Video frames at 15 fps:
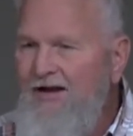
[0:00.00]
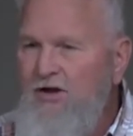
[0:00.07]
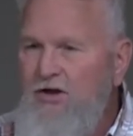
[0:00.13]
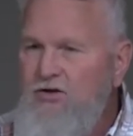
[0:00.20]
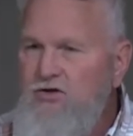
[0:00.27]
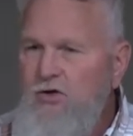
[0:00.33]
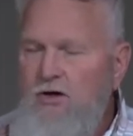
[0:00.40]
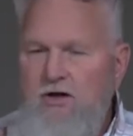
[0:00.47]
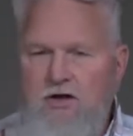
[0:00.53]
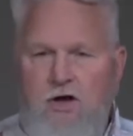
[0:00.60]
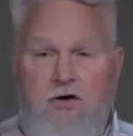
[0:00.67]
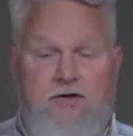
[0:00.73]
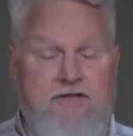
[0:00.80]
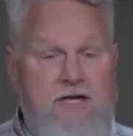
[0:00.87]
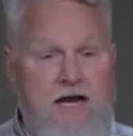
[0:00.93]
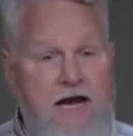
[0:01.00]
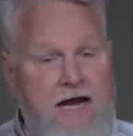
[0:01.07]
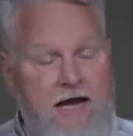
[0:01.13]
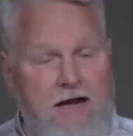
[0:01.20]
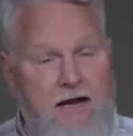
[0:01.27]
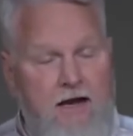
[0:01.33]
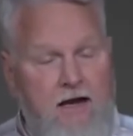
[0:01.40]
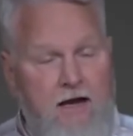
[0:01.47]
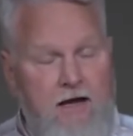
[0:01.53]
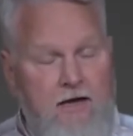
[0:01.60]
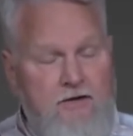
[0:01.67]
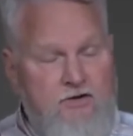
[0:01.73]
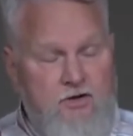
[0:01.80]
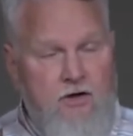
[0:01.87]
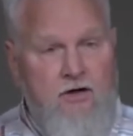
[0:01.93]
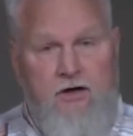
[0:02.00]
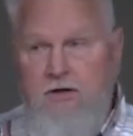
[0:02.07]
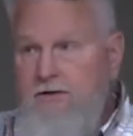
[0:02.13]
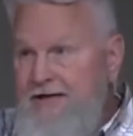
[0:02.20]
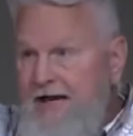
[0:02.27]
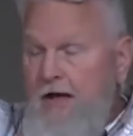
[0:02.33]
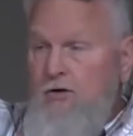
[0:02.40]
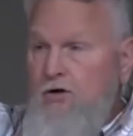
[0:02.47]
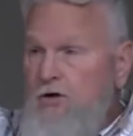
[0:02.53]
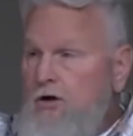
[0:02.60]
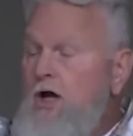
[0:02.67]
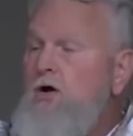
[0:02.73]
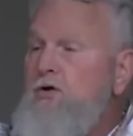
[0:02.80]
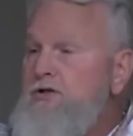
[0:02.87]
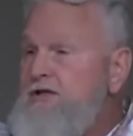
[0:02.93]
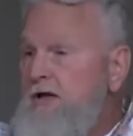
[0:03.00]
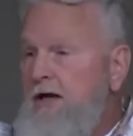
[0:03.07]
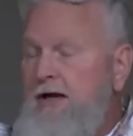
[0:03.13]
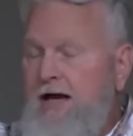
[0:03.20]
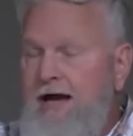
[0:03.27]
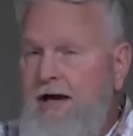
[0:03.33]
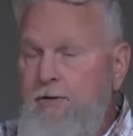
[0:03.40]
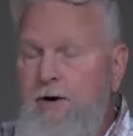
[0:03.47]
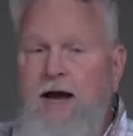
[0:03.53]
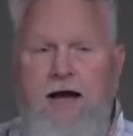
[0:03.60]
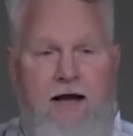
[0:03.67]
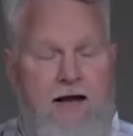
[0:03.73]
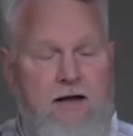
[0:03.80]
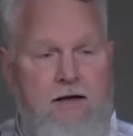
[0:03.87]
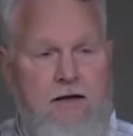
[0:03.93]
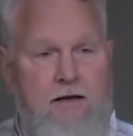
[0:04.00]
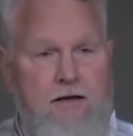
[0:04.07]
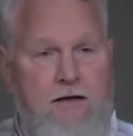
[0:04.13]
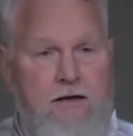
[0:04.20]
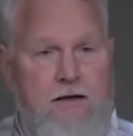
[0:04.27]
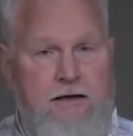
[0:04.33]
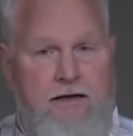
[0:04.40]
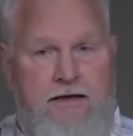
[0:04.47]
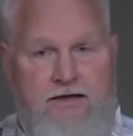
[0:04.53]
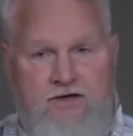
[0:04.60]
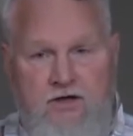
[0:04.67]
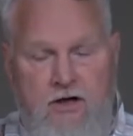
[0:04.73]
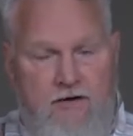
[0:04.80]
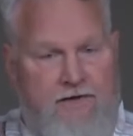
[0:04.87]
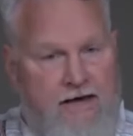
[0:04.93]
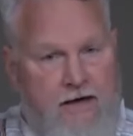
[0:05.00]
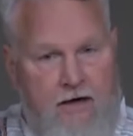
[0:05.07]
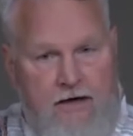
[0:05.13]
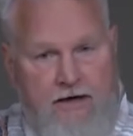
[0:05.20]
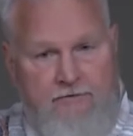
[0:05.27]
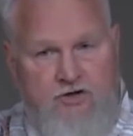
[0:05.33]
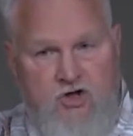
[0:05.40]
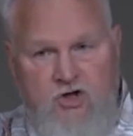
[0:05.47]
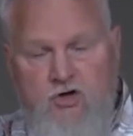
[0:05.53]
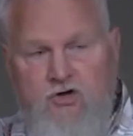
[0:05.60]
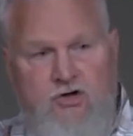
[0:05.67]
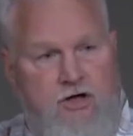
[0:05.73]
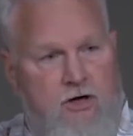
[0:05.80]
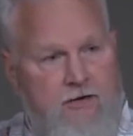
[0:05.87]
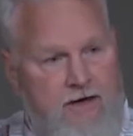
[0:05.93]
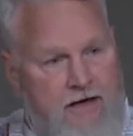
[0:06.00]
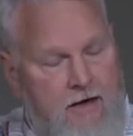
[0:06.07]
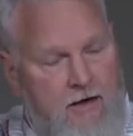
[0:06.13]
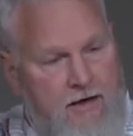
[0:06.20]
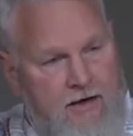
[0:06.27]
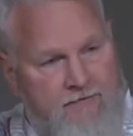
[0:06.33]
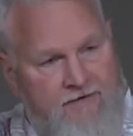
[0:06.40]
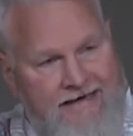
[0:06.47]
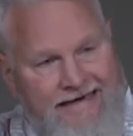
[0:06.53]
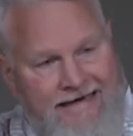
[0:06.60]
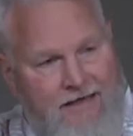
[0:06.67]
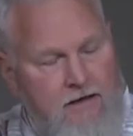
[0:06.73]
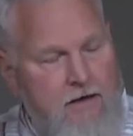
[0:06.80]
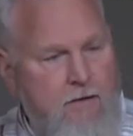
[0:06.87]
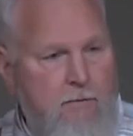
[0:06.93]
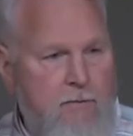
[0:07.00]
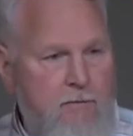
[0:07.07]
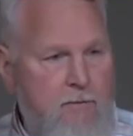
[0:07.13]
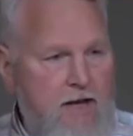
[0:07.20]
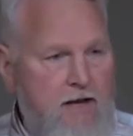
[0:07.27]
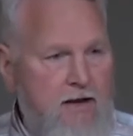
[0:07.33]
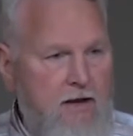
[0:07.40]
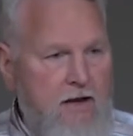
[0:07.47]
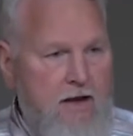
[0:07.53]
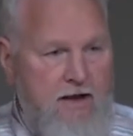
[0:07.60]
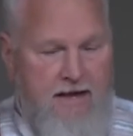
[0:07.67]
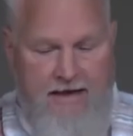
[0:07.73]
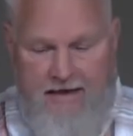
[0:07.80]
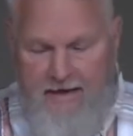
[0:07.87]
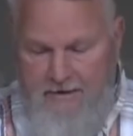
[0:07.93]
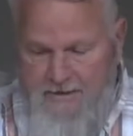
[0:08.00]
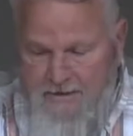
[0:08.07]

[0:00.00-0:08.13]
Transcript: sort of down close to Iraq. It's called the area of Shusha, or the area of Elam. And